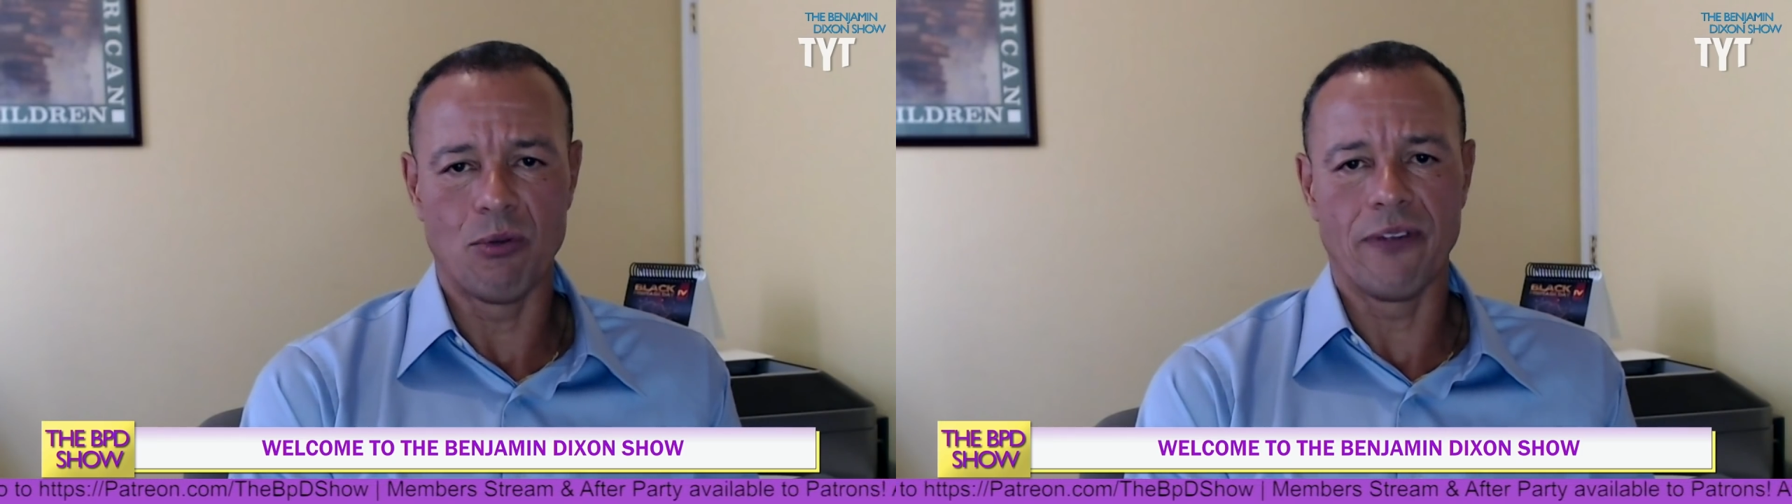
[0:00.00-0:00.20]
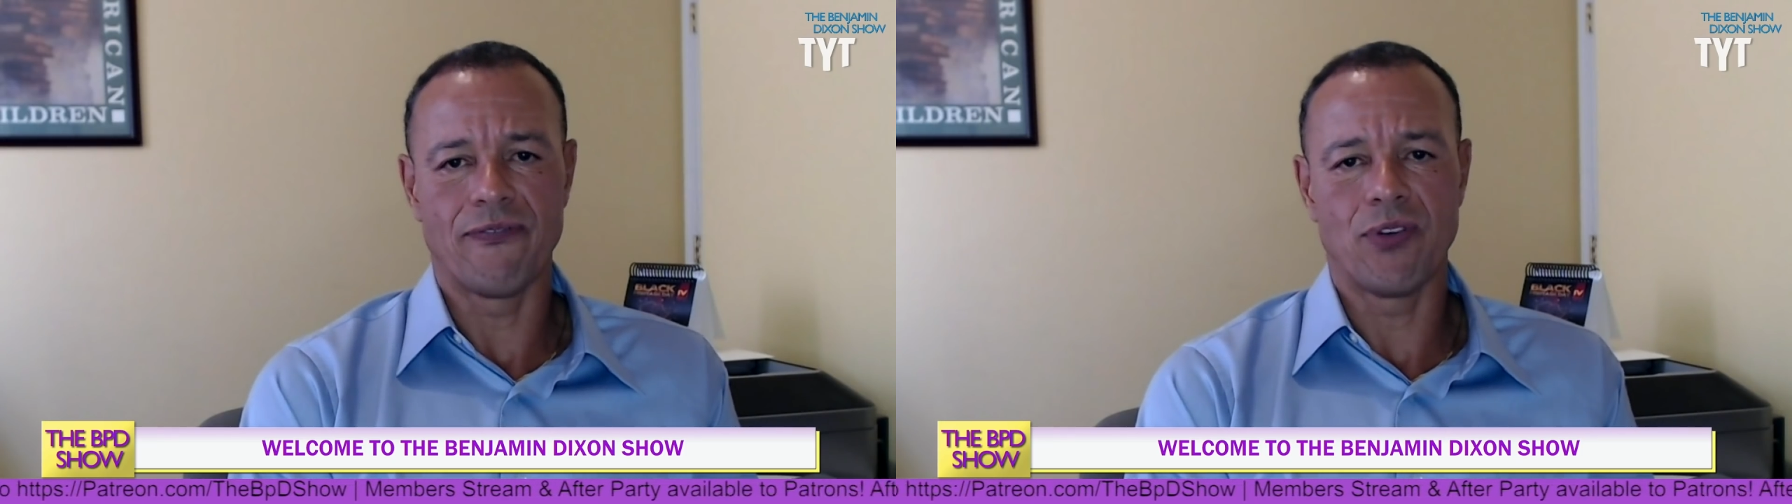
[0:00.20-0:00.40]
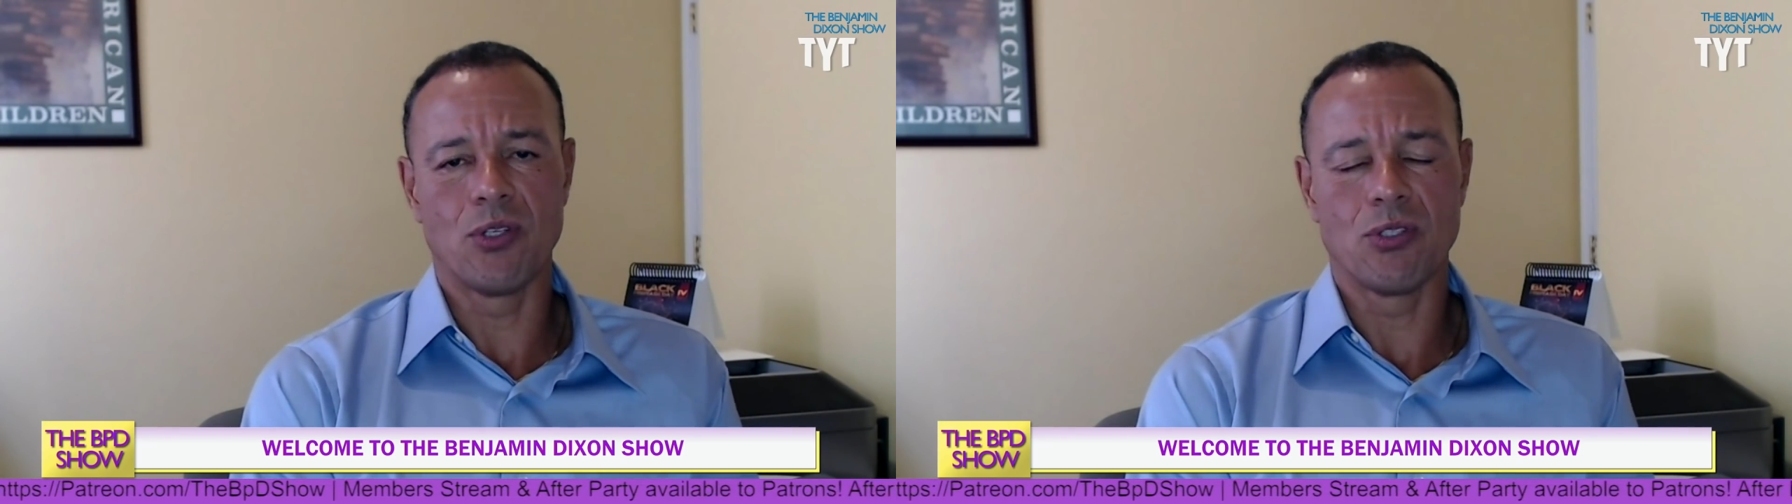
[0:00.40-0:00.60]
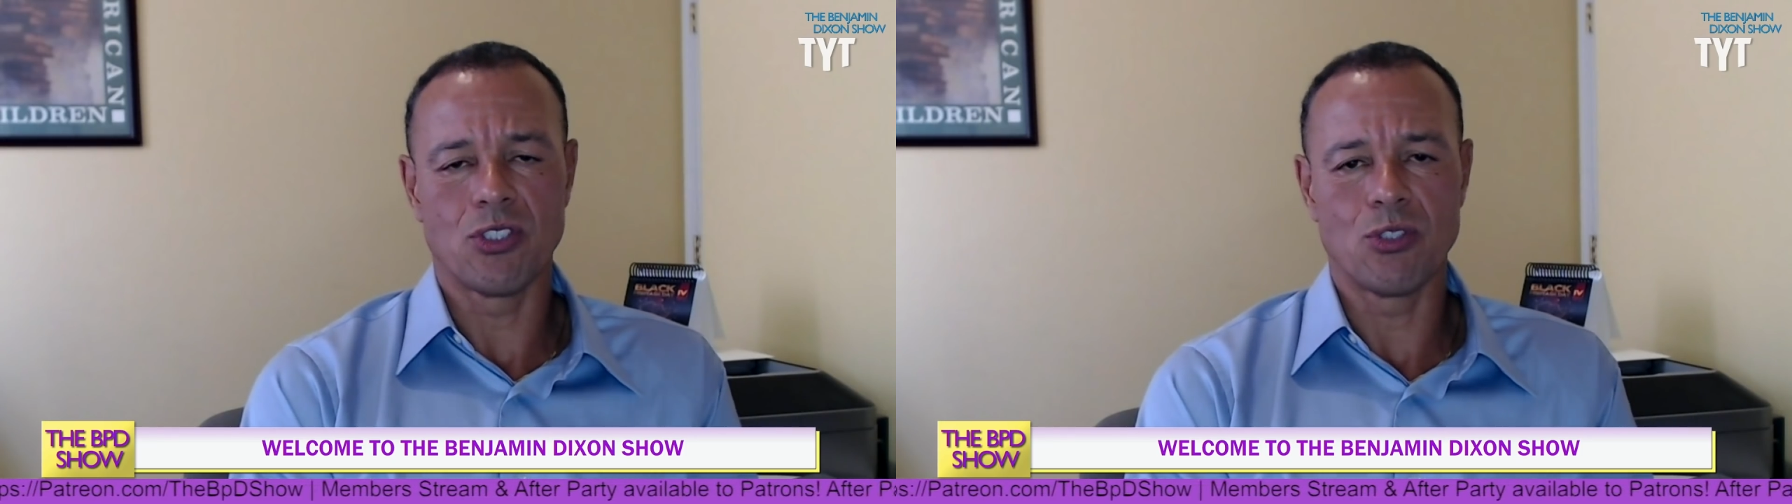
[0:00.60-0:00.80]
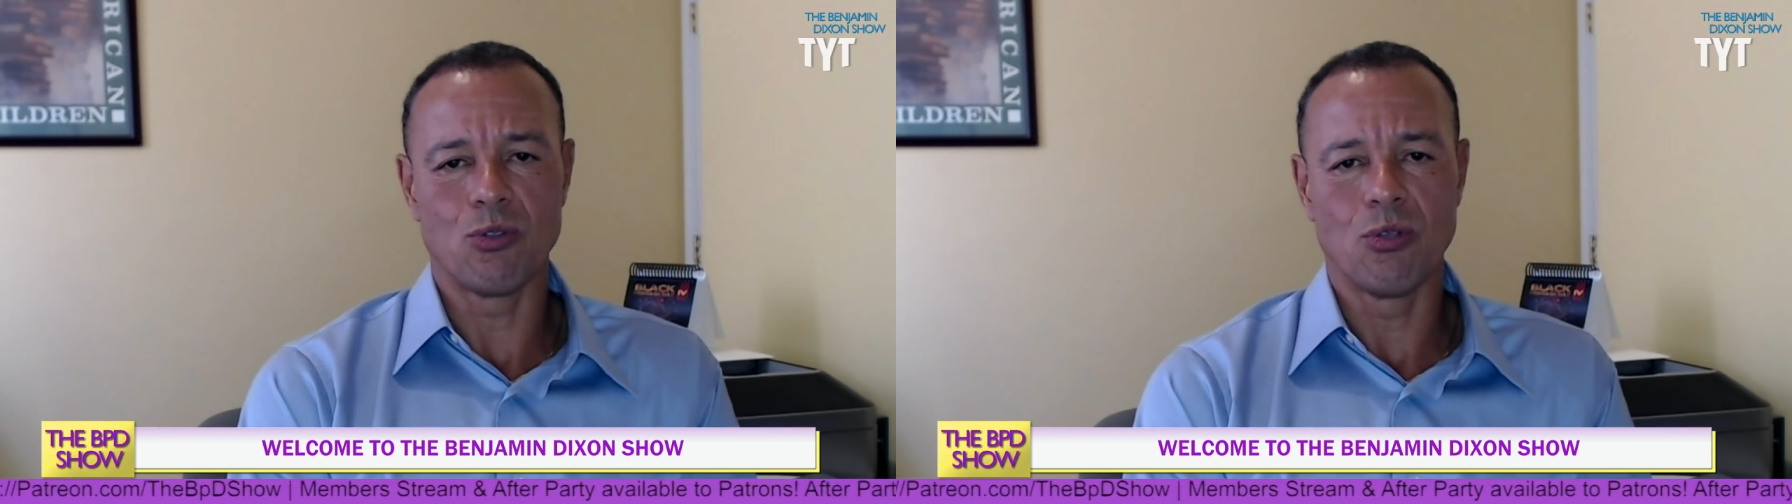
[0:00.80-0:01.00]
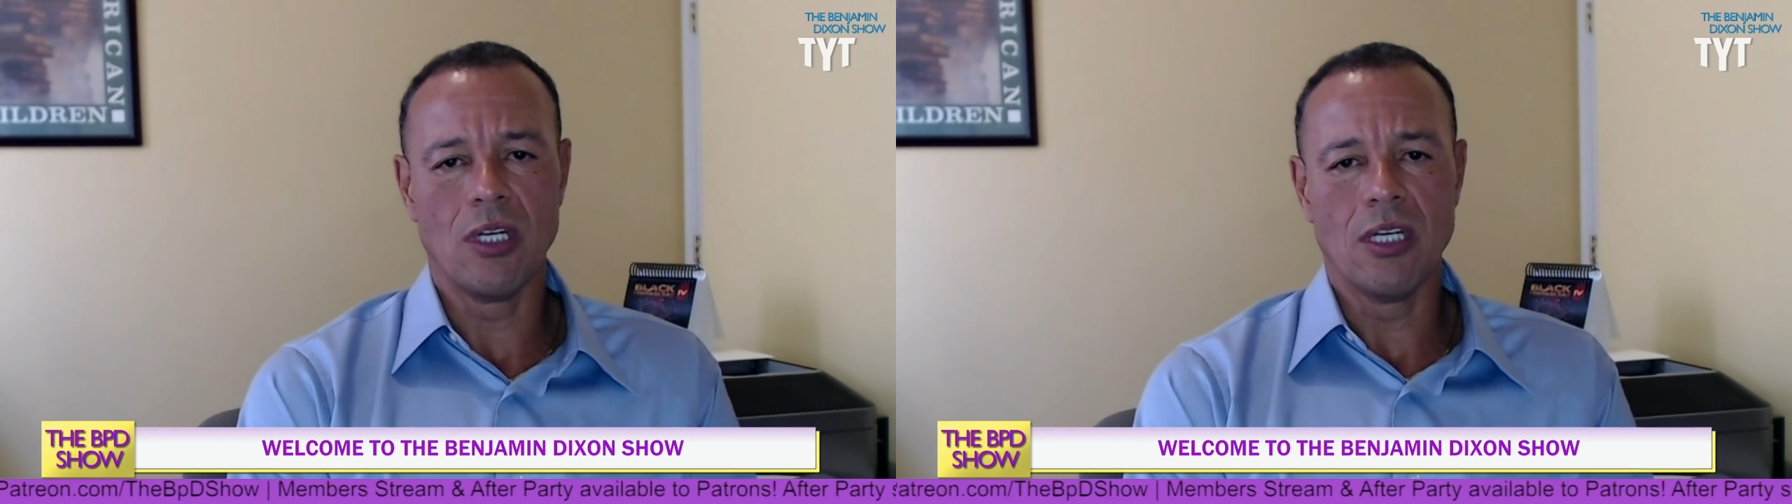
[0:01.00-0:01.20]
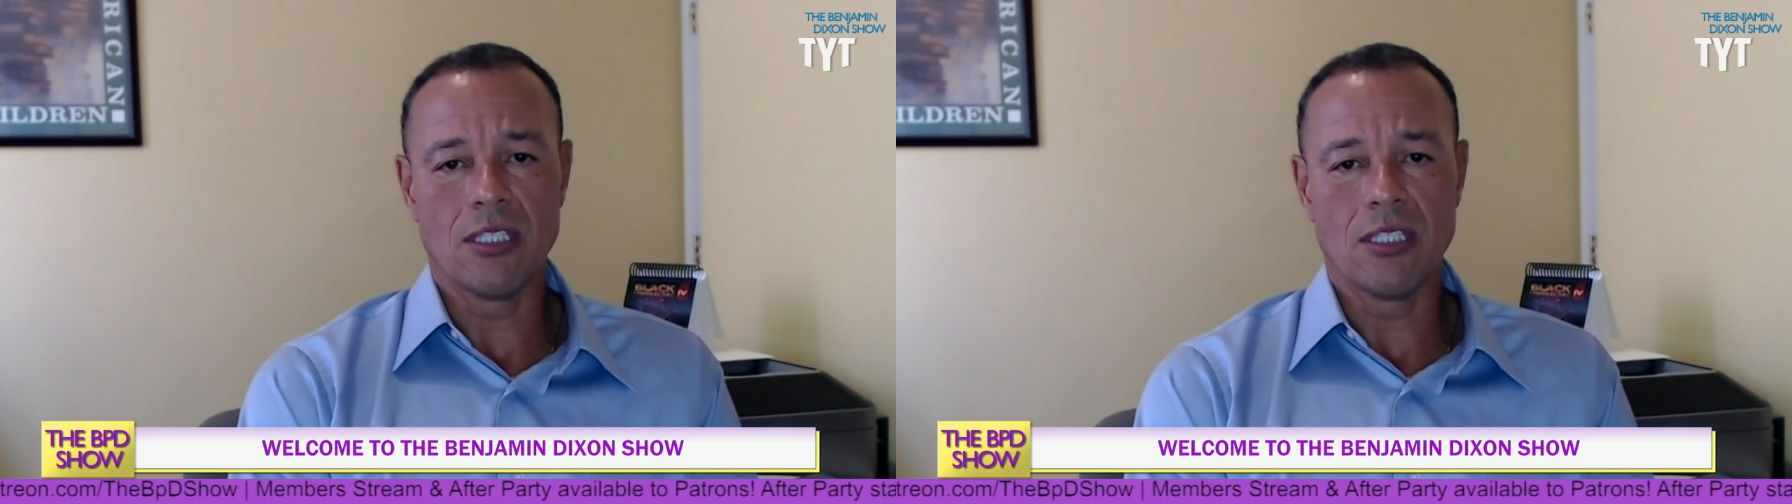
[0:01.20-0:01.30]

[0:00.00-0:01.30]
refer to